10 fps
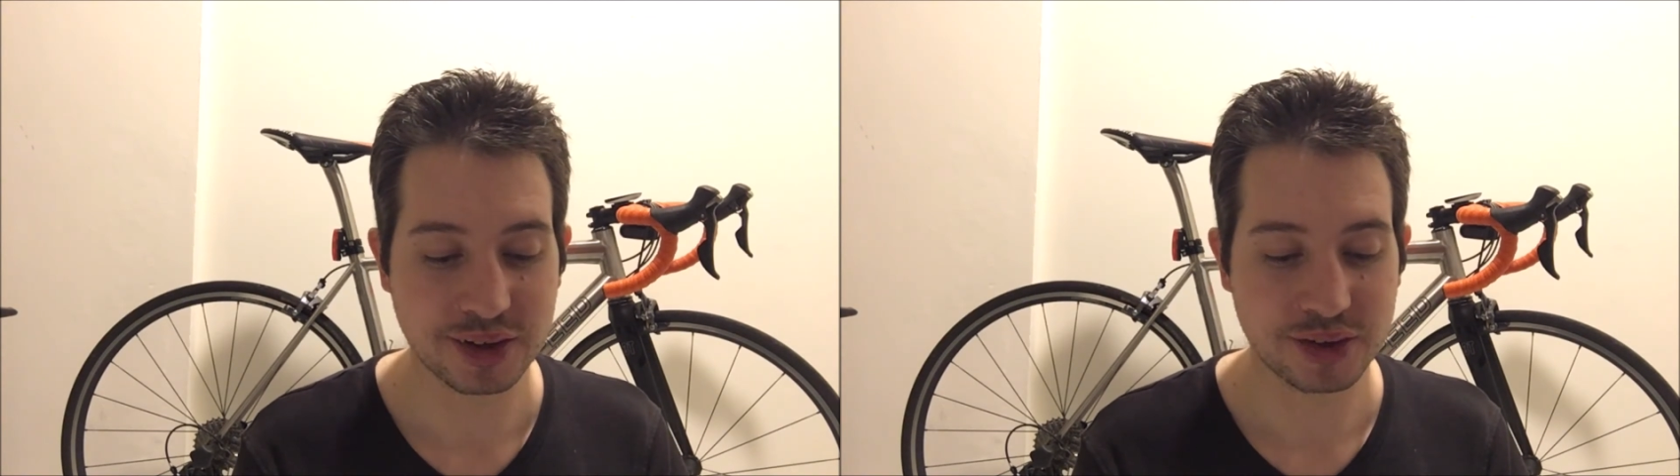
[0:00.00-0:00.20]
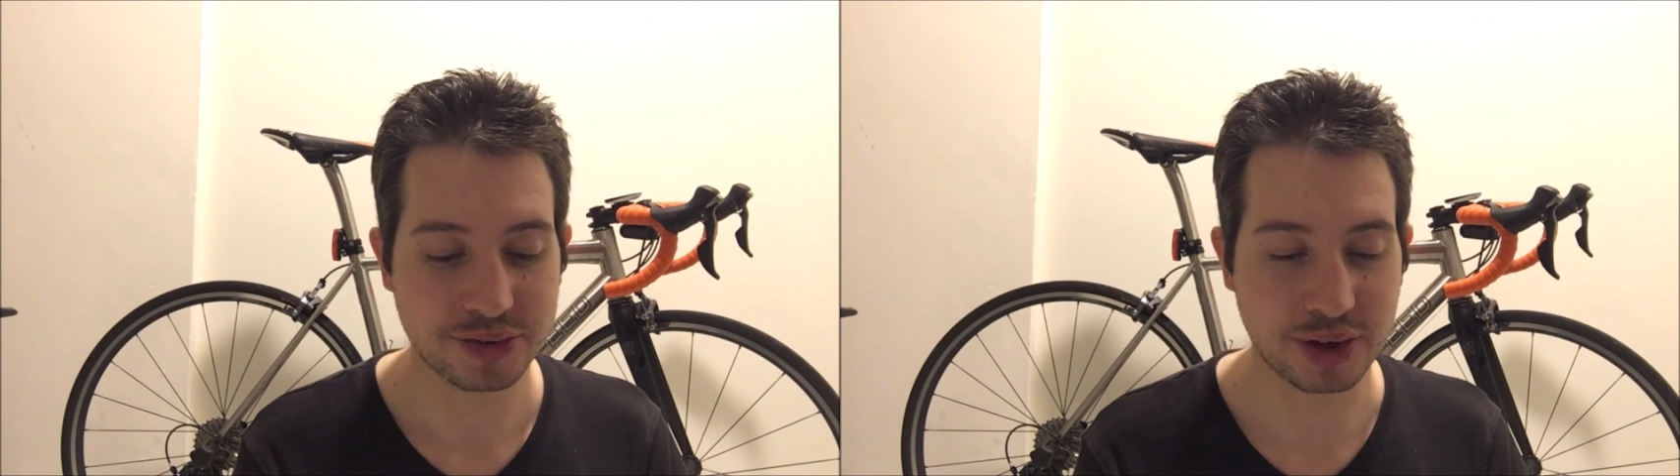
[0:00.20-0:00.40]

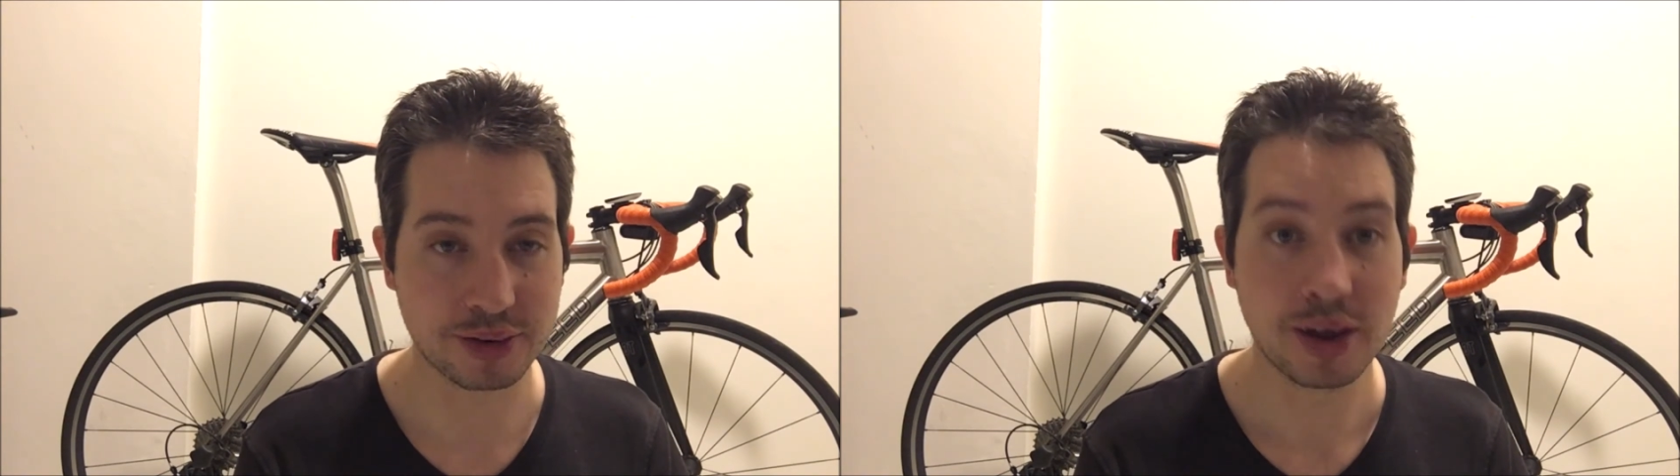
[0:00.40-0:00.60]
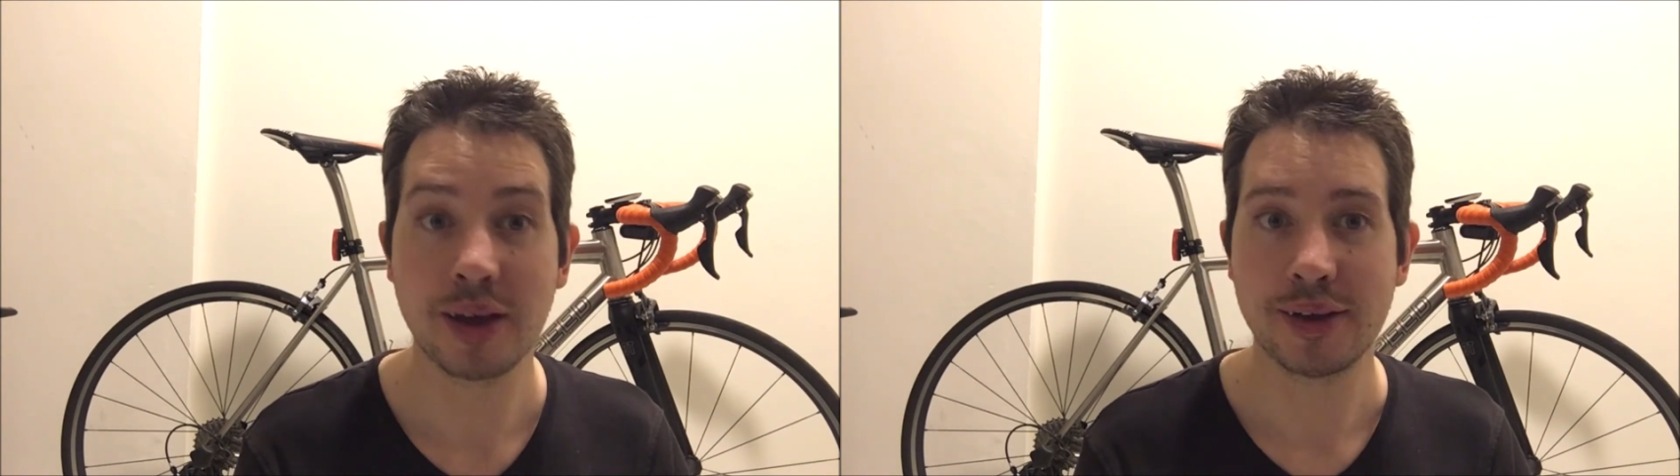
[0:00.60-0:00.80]
So
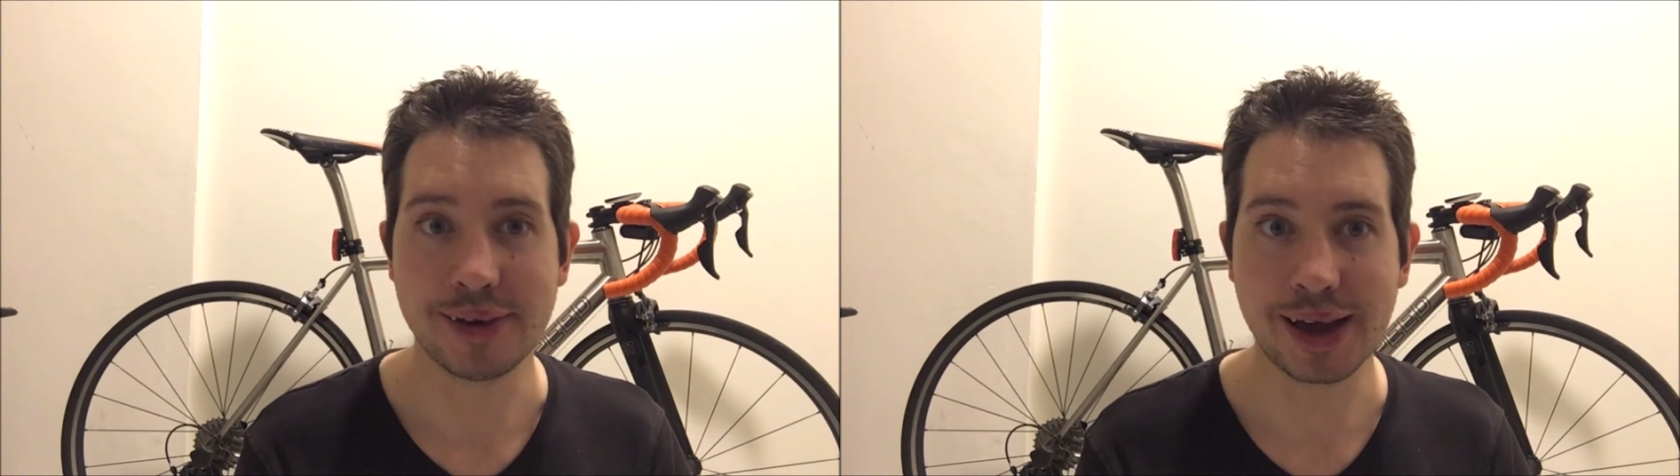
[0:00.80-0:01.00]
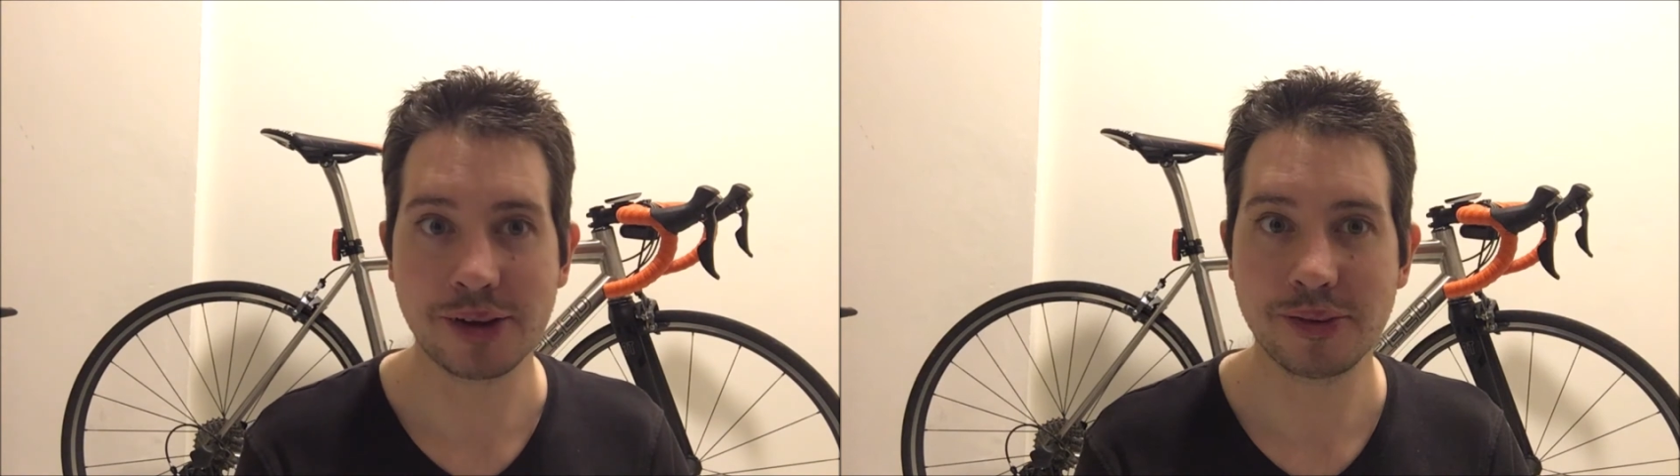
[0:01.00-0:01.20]

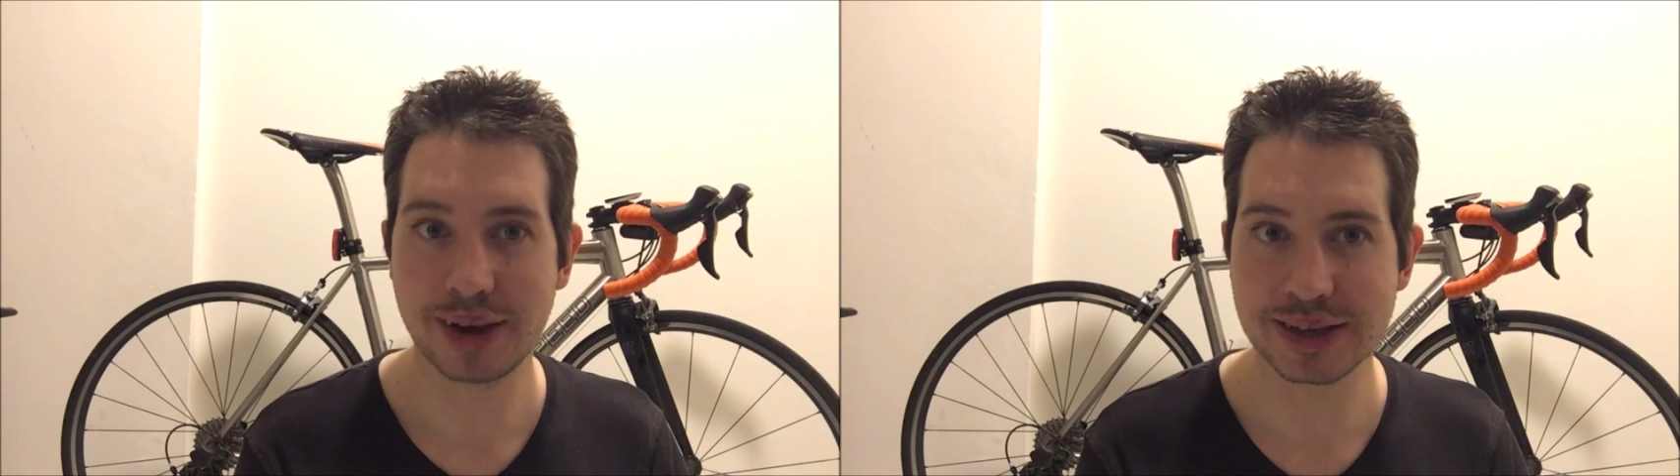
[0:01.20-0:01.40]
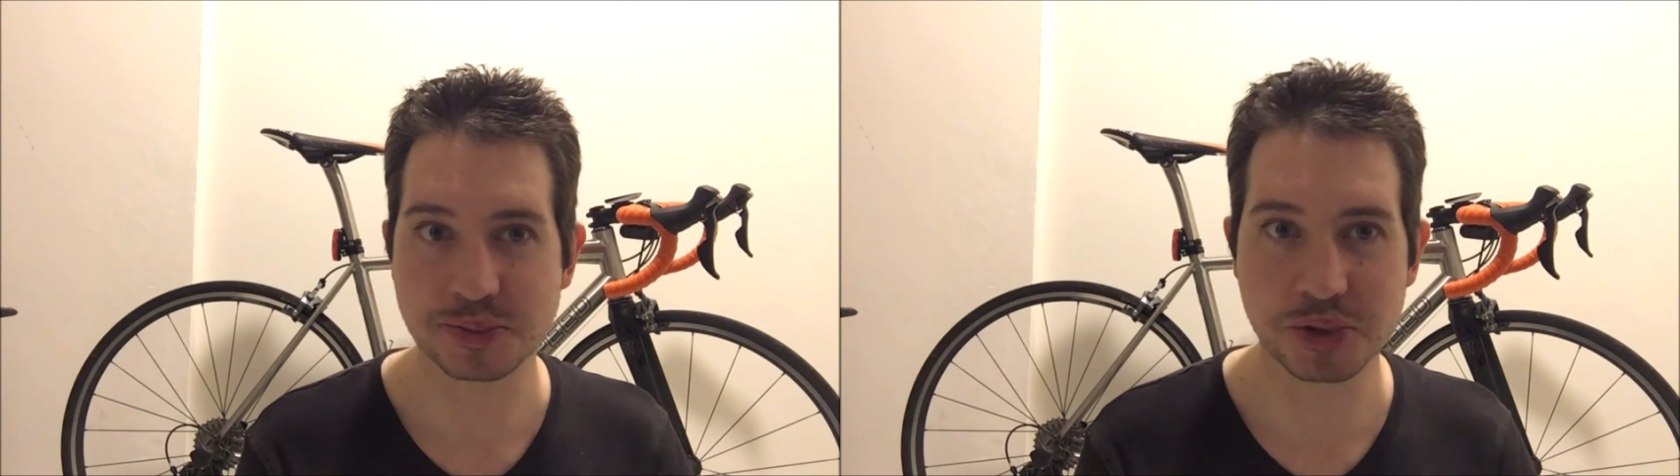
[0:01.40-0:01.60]
now
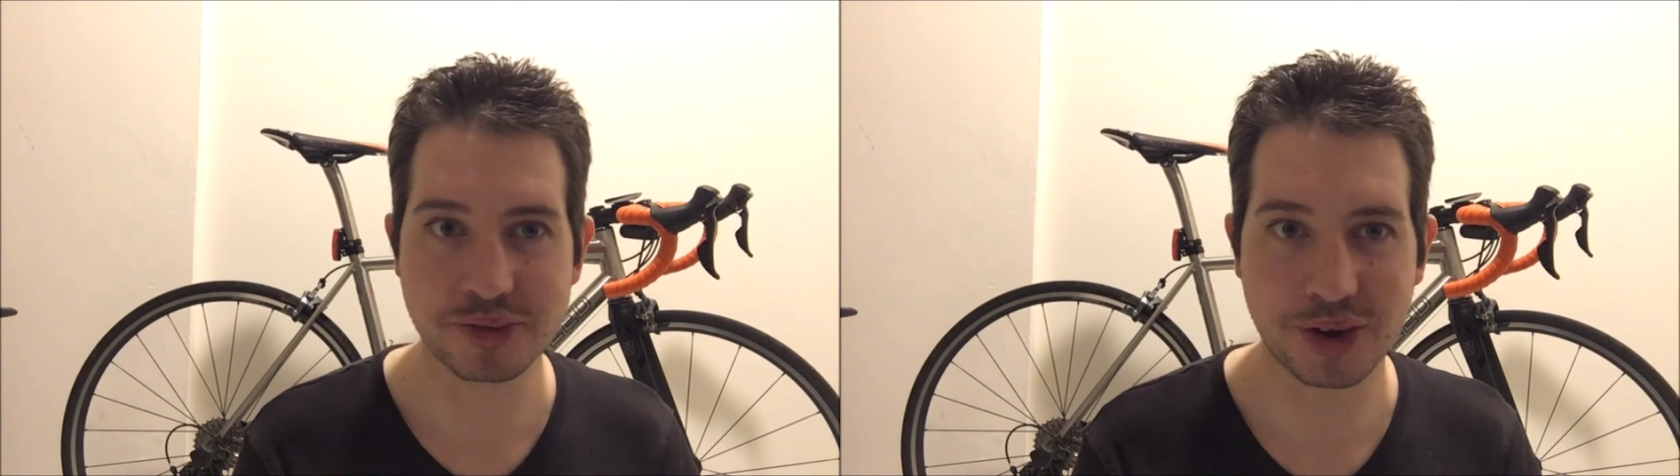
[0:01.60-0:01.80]
let's move